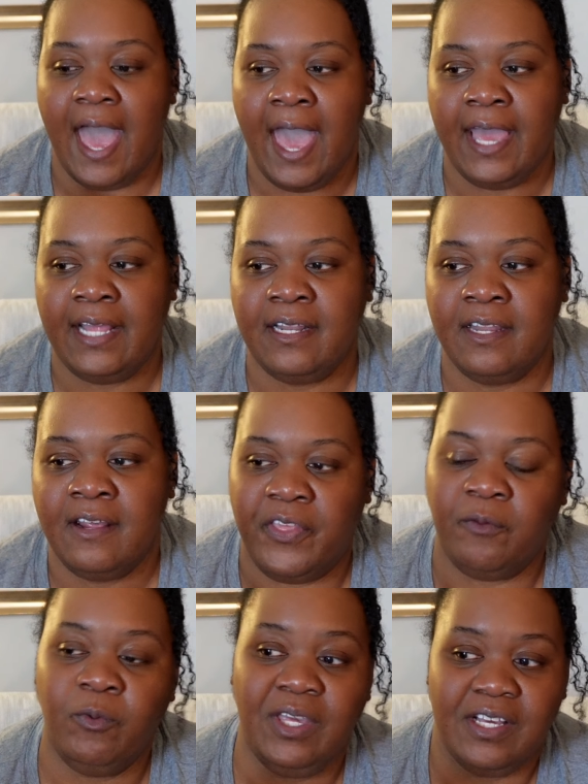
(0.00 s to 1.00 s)
And
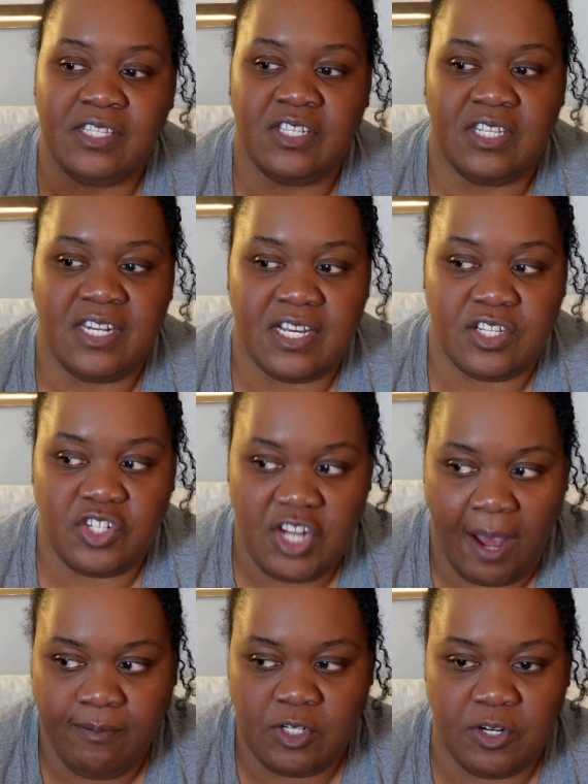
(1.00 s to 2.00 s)
then we get to the next
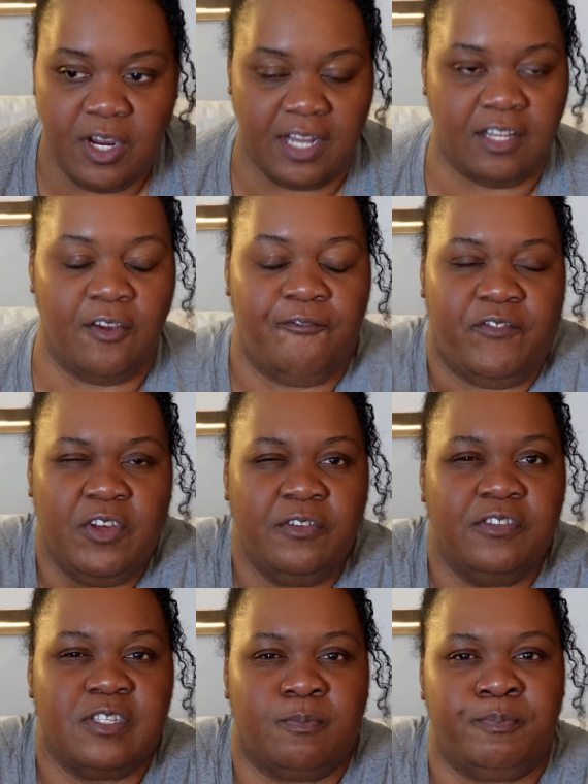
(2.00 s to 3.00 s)
chapter and you
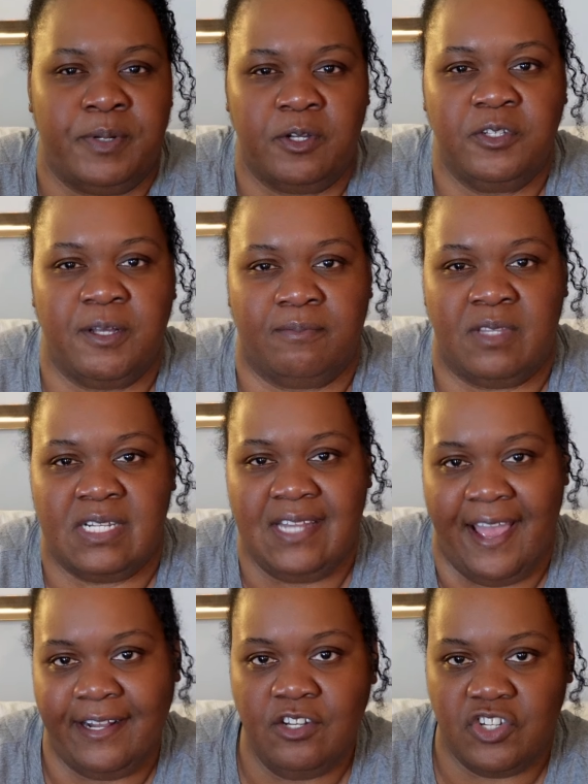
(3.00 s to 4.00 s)
feel this build up, the
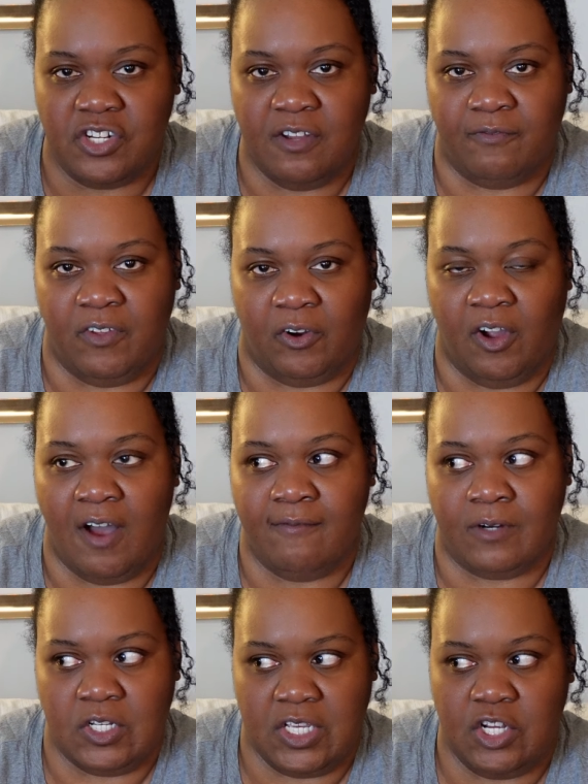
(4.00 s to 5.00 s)
tension of their
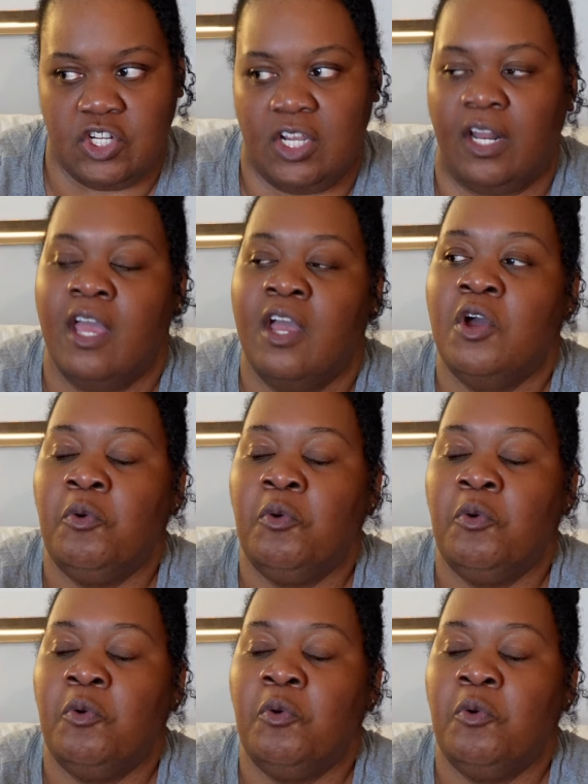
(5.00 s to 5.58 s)
conversation.